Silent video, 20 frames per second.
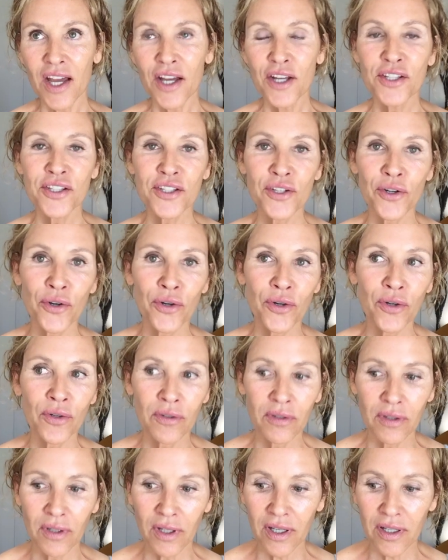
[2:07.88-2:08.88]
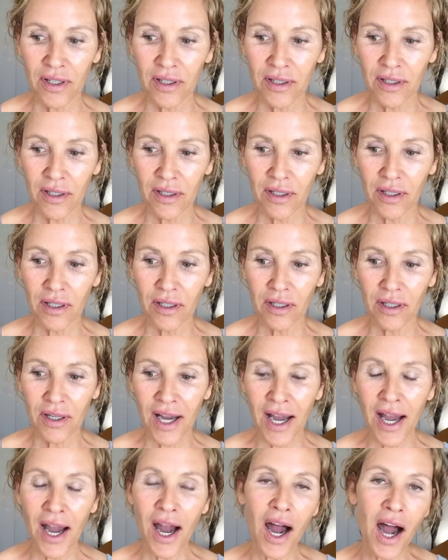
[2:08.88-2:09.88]
So
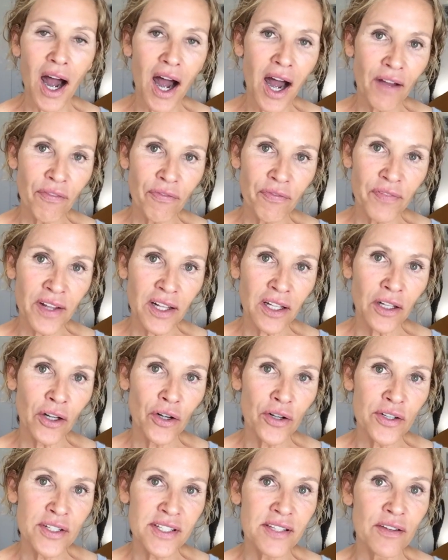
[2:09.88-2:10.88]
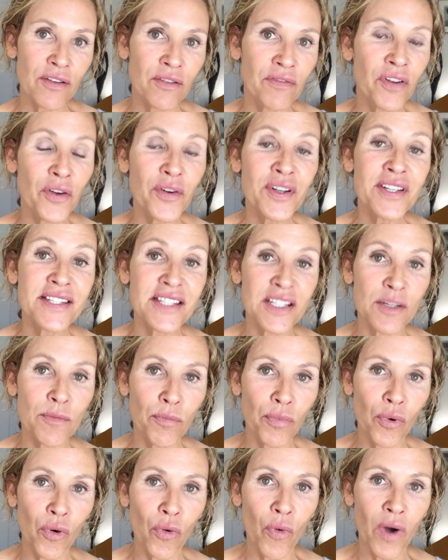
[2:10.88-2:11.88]
I feel a very
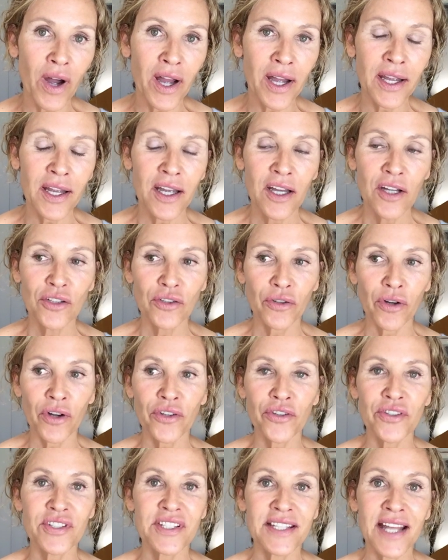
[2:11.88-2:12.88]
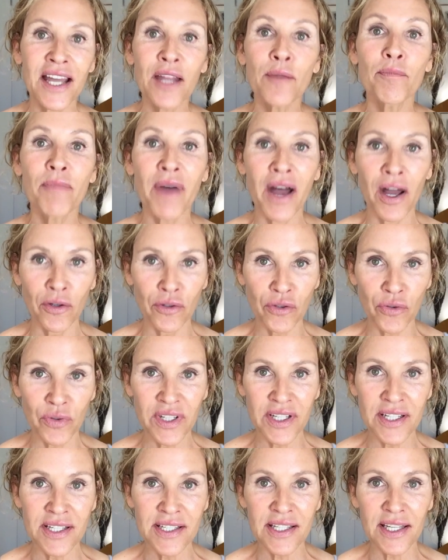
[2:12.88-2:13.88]
simple way to understand
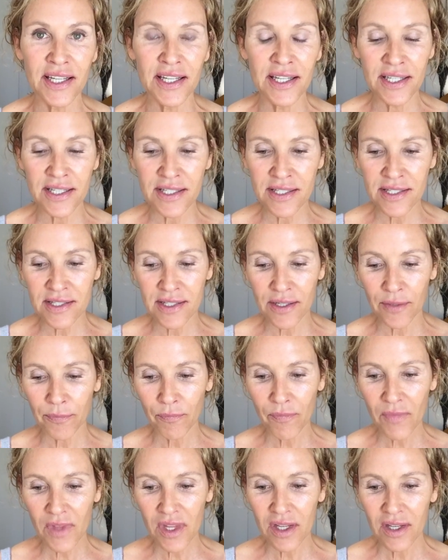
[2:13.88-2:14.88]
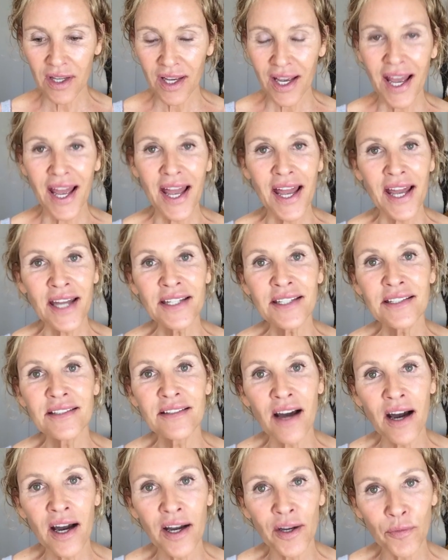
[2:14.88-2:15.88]
boundaries is
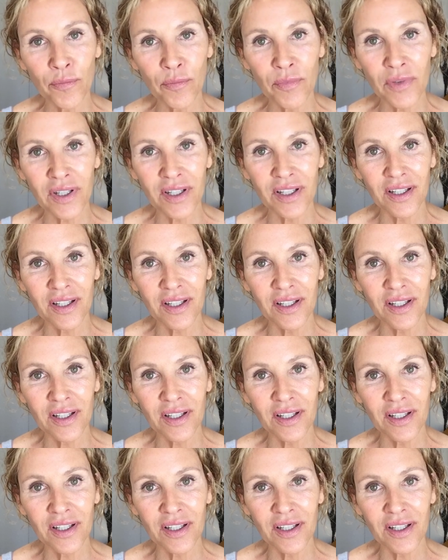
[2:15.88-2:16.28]
anytime